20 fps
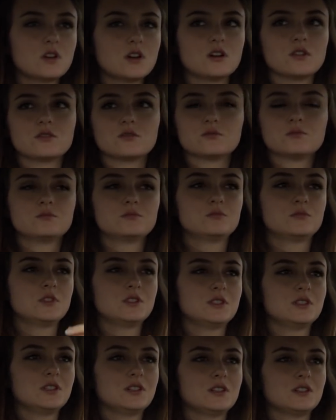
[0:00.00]
oh,
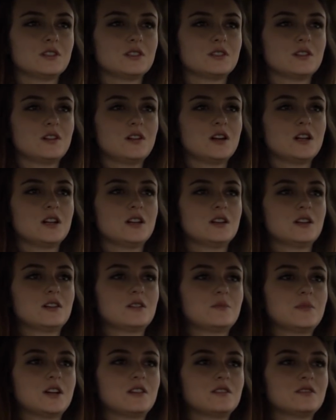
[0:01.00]
sorry
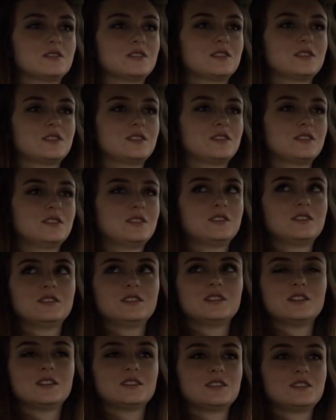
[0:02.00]
about
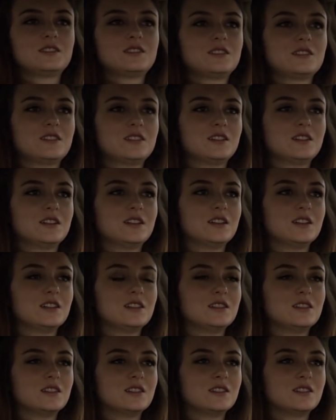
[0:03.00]
this in
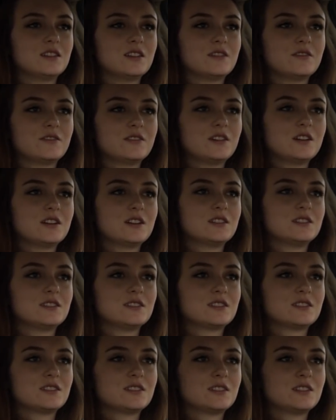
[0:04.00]
the front.
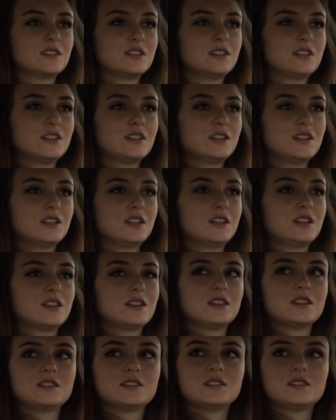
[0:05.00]

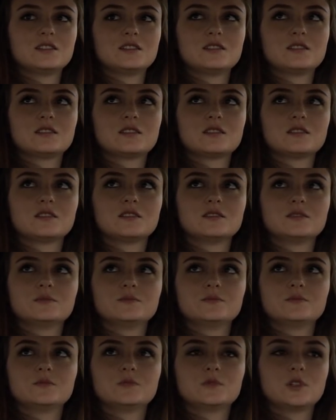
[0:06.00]
This is
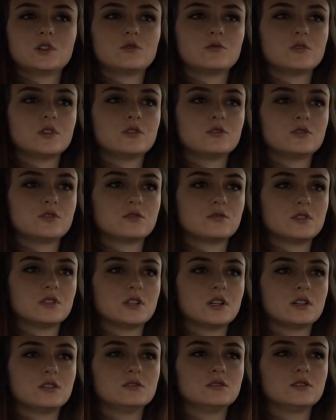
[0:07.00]
um, a
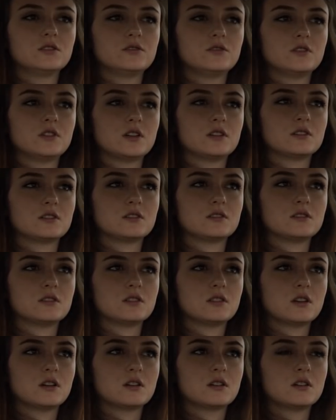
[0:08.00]
rosary. I don't know if you guys can
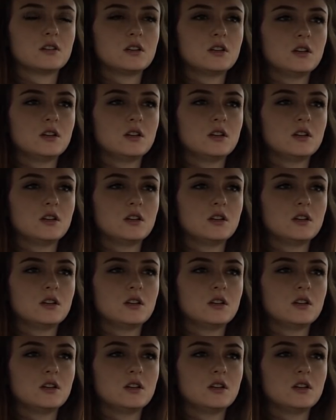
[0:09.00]
see that.